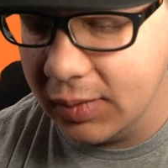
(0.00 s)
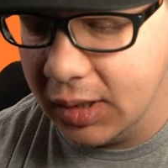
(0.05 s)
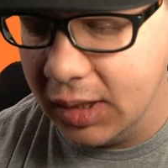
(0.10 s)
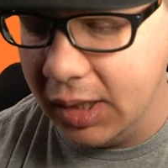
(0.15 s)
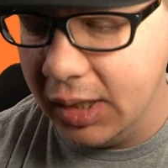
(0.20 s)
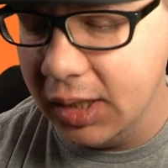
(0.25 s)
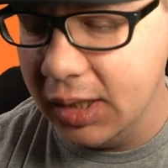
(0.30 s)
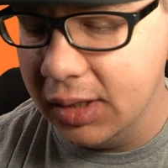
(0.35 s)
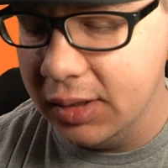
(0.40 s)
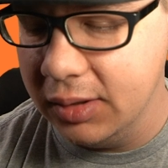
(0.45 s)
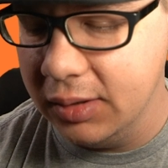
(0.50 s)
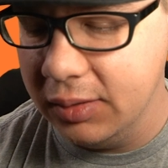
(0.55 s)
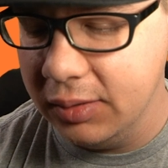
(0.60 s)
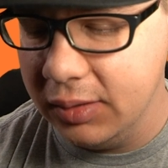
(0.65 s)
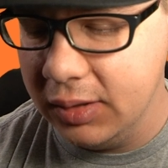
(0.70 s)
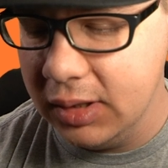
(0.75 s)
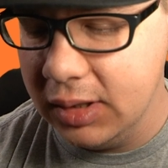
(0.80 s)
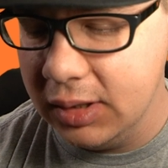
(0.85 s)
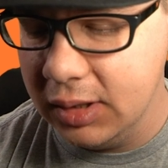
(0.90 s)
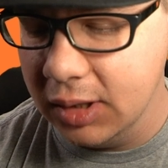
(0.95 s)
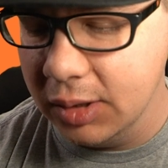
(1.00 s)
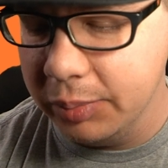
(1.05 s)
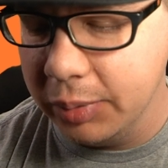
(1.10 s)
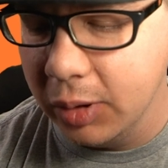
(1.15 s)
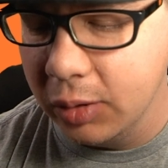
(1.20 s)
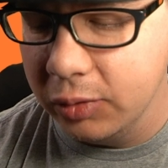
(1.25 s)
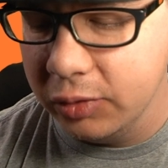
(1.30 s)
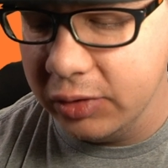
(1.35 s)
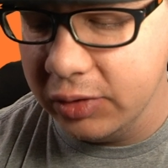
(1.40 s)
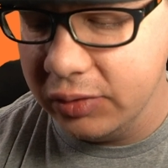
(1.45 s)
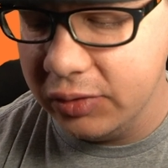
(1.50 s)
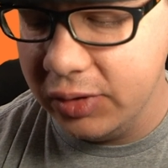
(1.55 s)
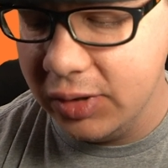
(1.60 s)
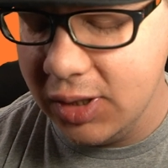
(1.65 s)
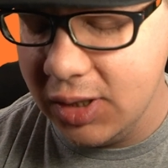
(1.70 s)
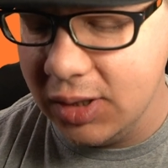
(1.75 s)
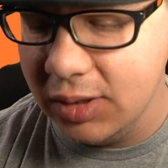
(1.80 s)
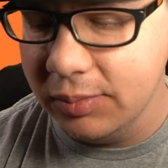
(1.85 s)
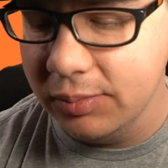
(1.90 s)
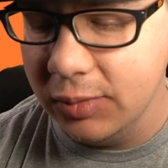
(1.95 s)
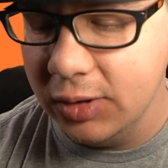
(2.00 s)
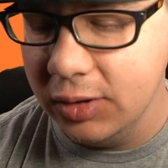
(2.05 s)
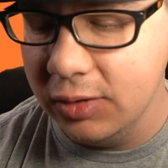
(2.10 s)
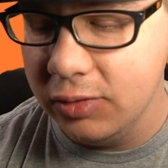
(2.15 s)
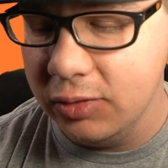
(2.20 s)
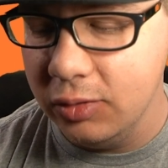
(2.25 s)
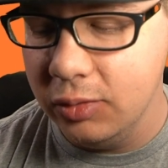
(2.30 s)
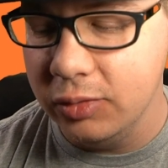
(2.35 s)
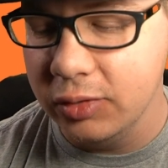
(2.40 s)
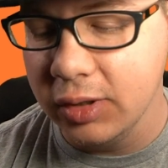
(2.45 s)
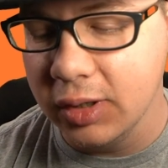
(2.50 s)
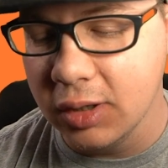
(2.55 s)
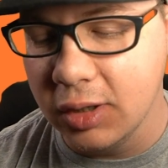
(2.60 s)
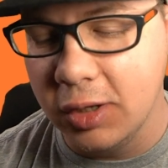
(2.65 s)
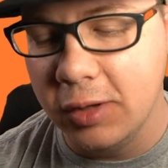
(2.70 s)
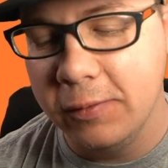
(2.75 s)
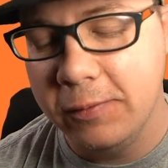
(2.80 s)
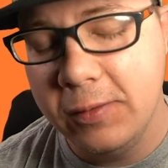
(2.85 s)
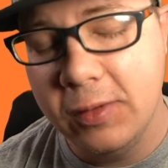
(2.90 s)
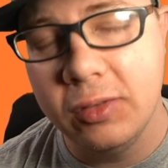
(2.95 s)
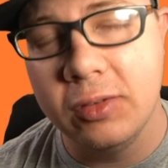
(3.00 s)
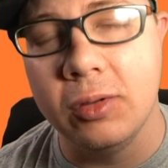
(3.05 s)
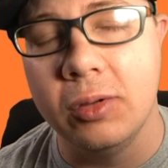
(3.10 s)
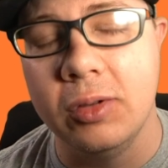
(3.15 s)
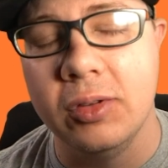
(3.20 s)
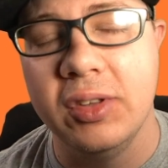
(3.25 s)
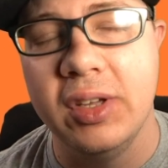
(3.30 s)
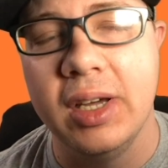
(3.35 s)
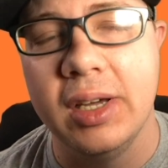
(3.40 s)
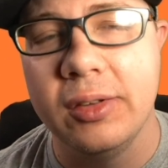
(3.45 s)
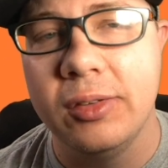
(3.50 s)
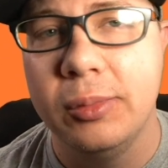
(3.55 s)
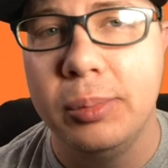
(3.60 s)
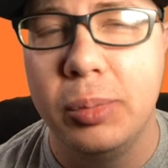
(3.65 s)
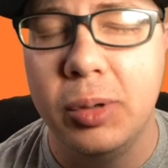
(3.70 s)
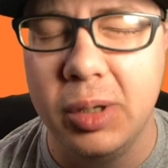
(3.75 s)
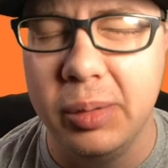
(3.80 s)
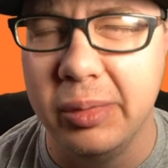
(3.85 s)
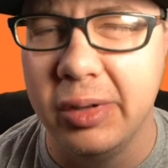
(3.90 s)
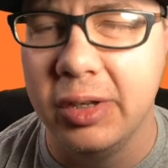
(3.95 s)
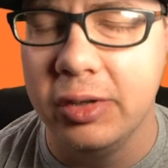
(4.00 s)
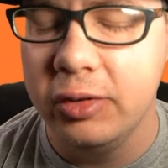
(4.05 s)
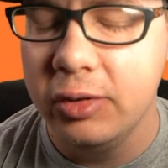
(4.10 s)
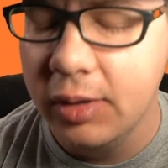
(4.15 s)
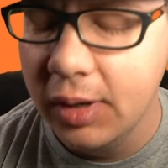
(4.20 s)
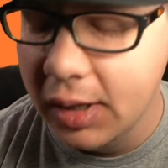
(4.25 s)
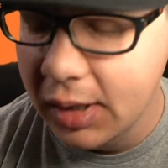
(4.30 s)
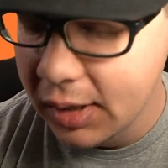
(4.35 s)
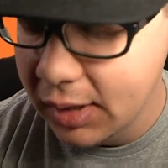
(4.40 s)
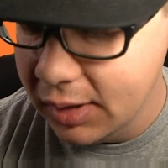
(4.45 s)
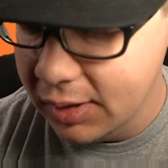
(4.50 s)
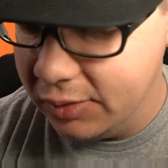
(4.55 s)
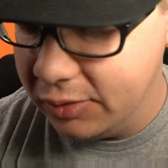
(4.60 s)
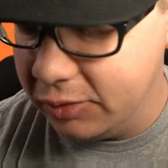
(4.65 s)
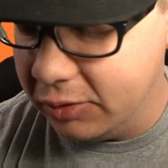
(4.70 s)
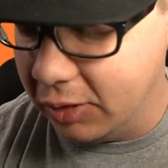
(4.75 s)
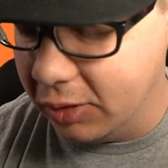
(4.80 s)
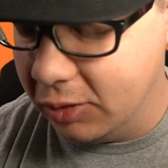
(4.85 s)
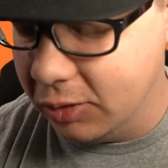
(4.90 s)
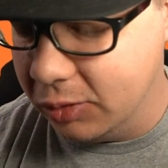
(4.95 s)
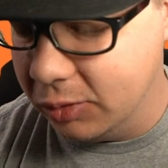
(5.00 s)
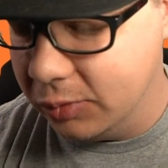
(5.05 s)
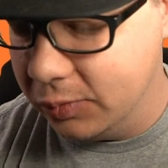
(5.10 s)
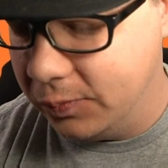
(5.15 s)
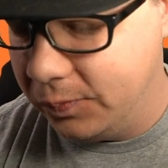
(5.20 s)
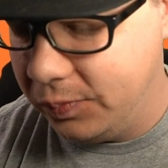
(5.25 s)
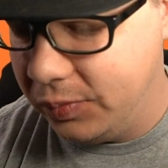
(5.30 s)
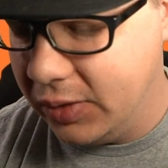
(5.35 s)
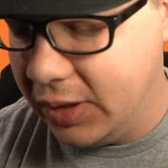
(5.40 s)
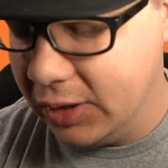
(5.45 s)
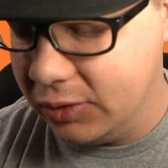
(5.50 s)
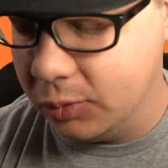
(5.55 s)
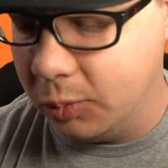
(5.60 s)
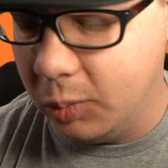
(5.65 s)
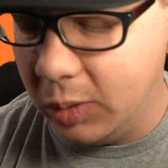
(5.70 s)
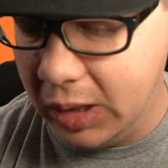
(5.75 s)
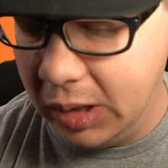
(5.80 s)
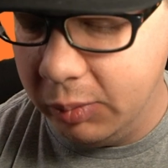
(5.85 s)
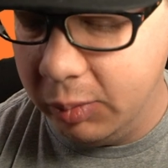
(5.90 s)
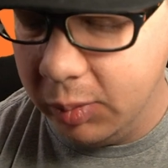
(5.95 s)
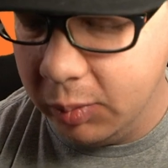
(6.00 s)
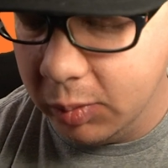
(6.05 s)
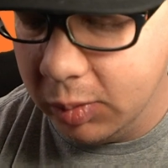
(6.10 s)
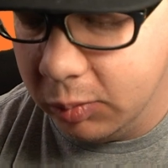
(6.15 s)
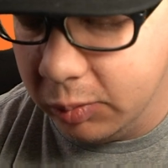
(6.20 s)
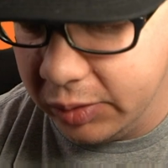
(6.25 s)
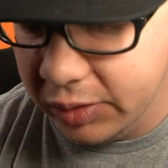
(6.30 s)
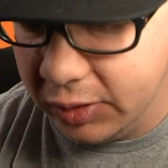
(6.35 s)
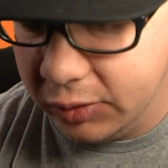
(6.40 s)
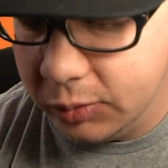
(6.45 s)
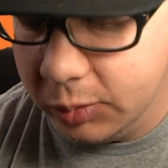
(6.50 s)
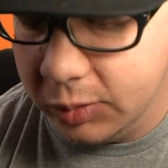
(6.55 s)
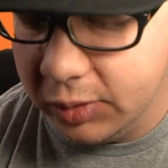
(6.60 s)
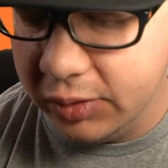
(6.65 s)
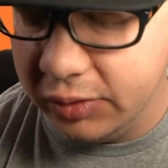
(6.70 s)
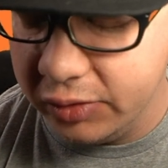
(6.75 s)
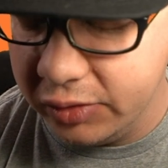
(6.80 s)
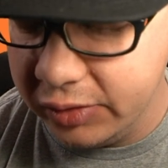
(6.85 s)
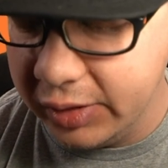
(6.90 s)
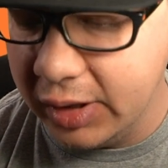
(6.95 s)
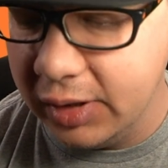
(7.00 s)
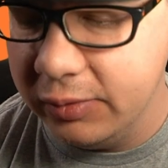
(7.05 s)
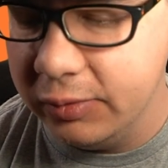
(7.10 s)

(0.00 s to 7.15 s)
And the opposing team is using all physical attacks, pretty much. So that's why we went with this one instead